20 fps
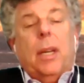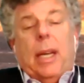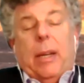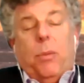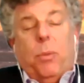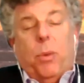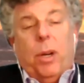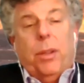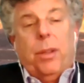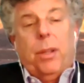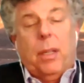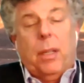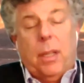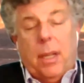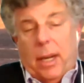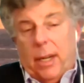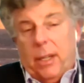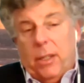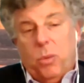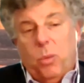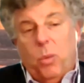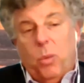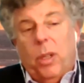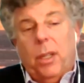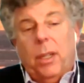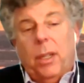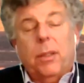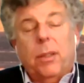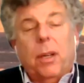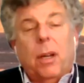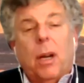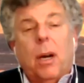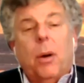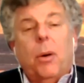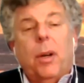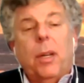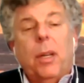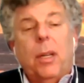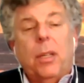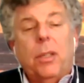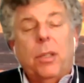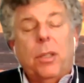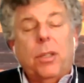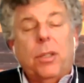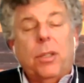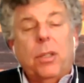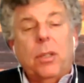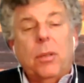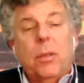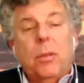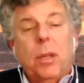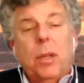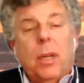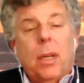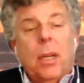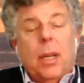and where the client is willing to go on each issue.